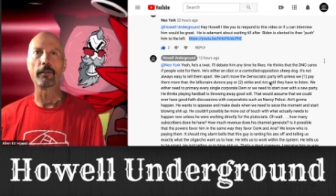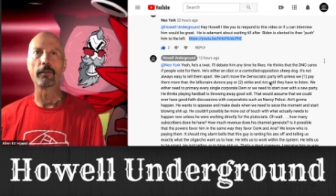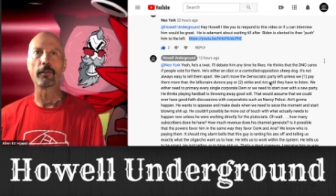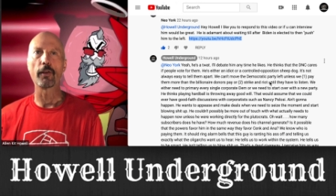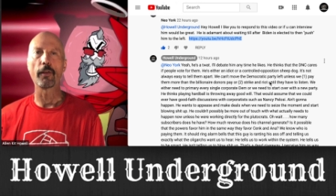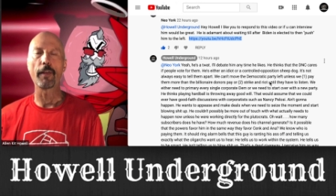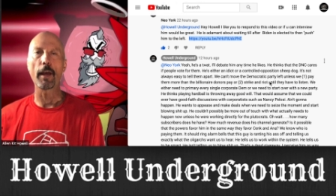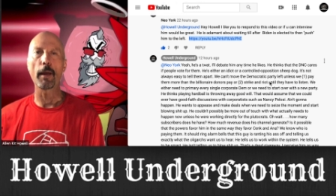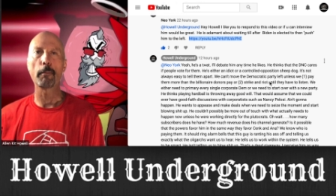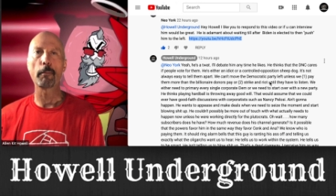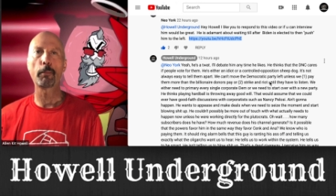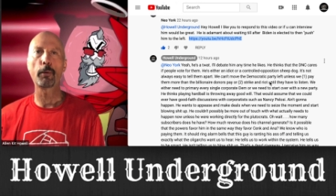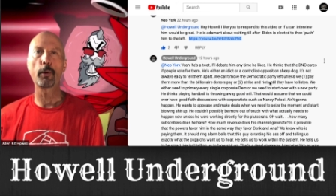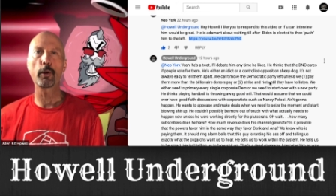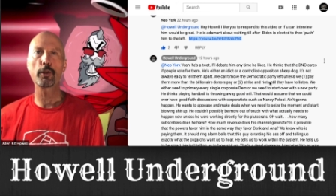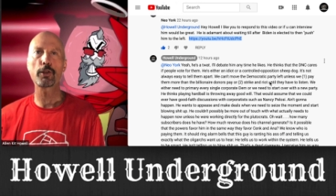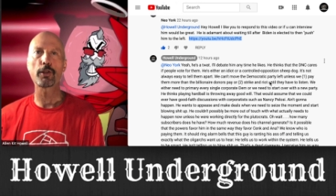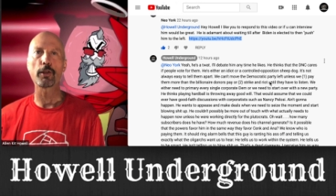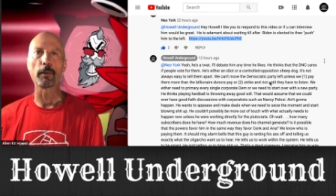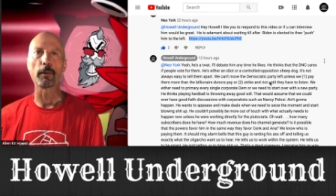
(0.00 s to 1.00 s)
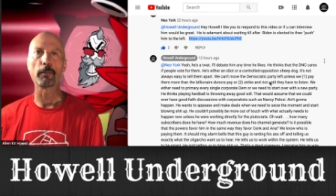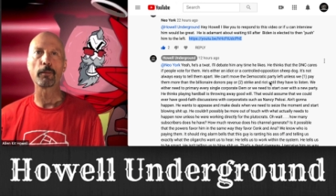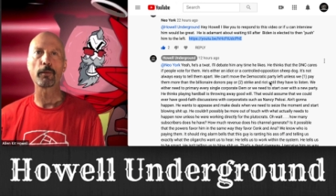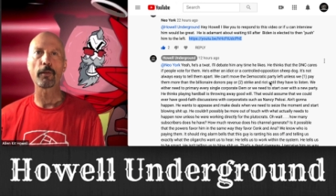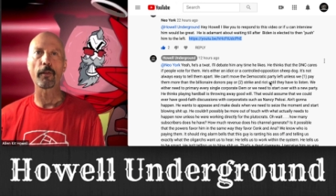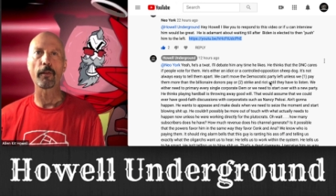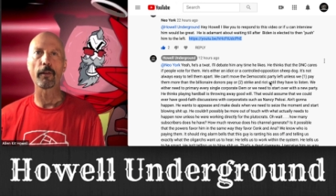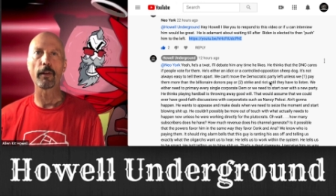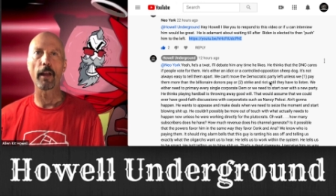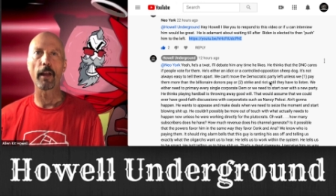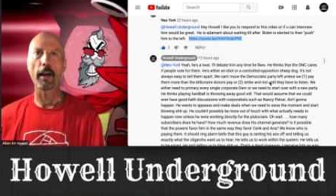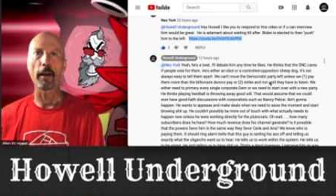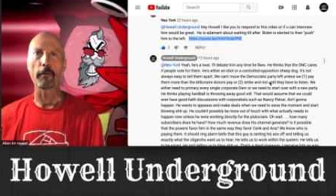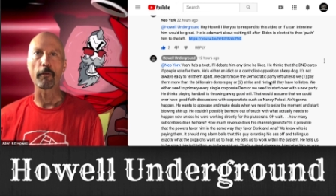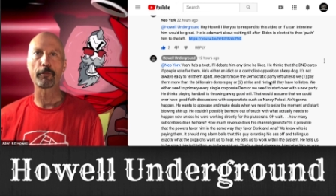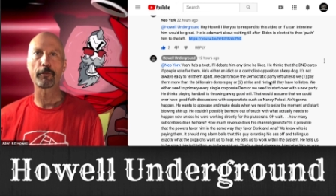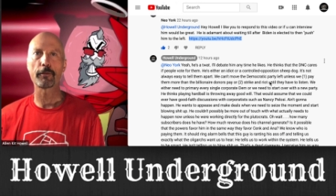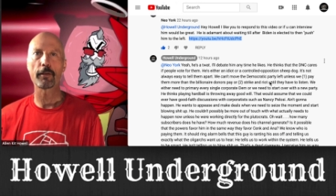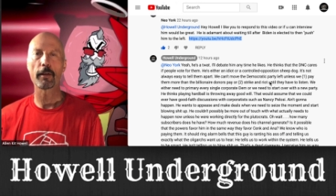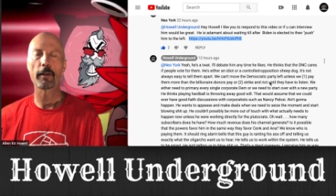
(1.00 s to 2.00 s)
to then push him to the
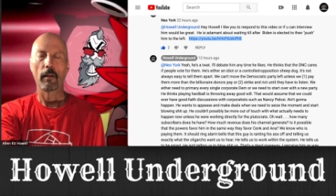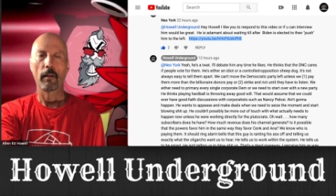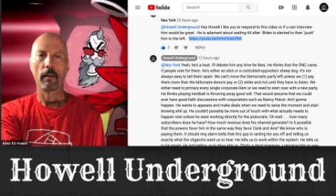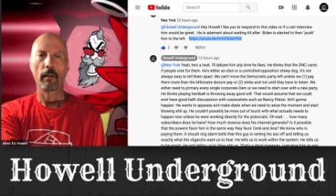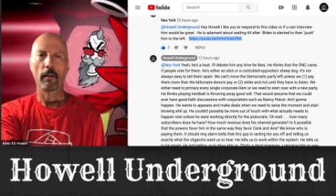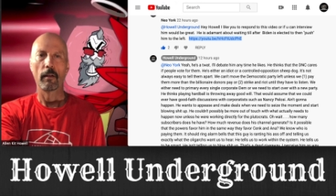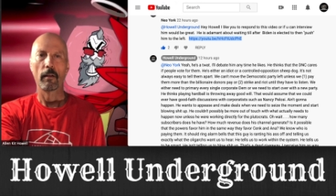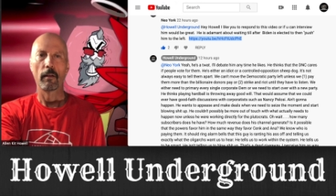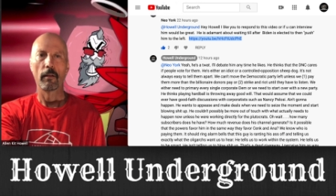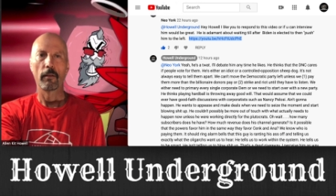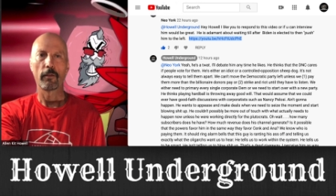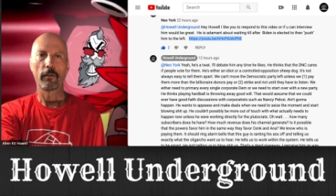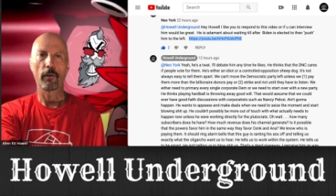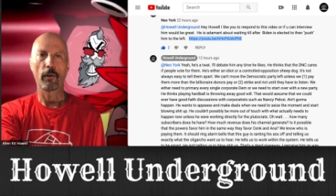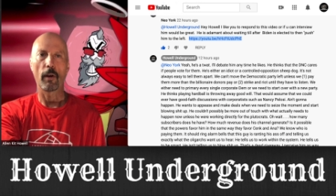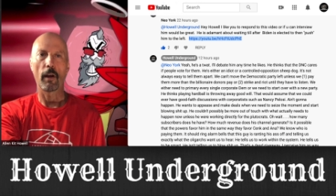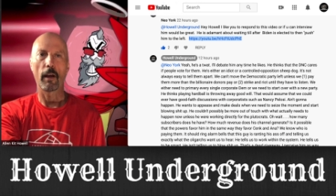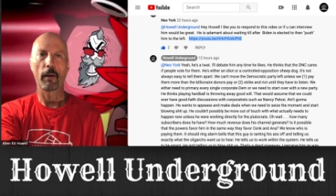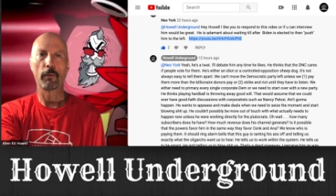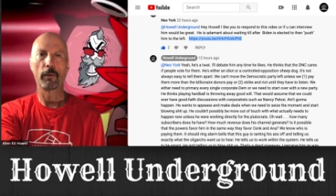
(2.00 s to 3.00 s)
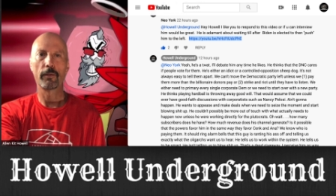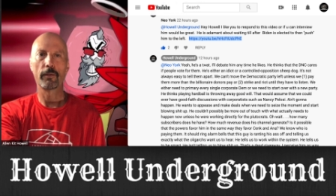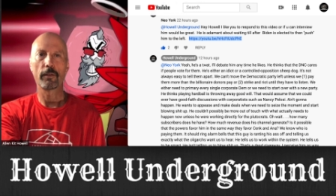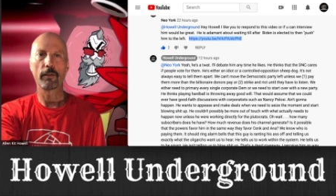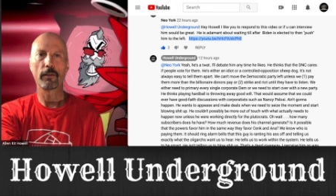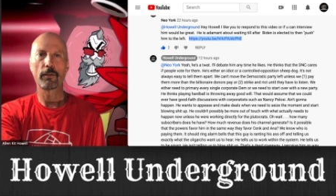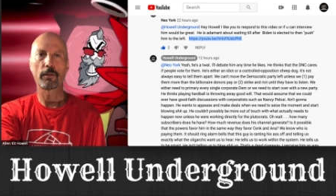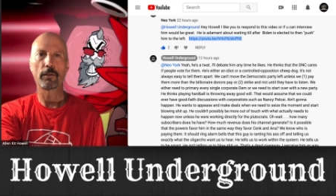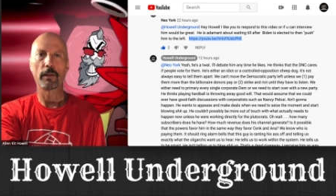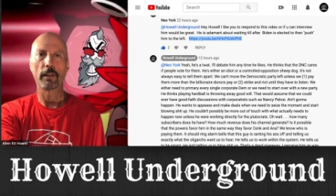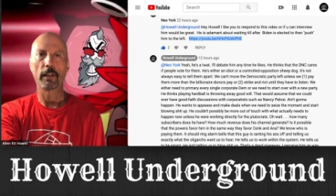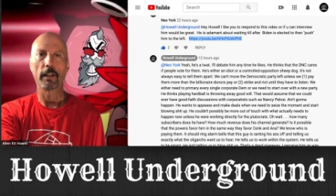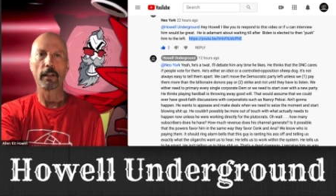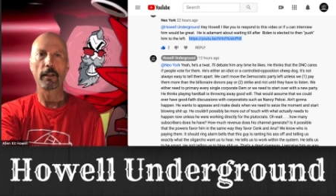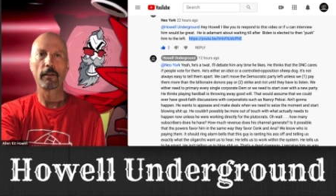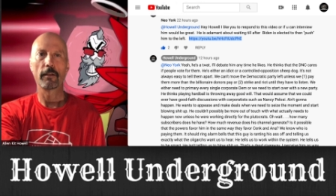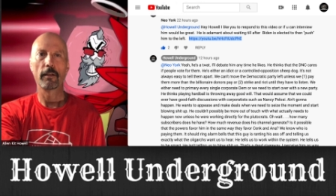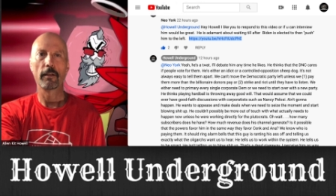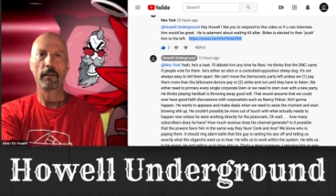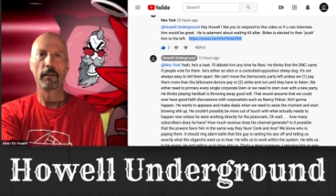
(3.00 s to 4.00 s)
left. So I was intrigued.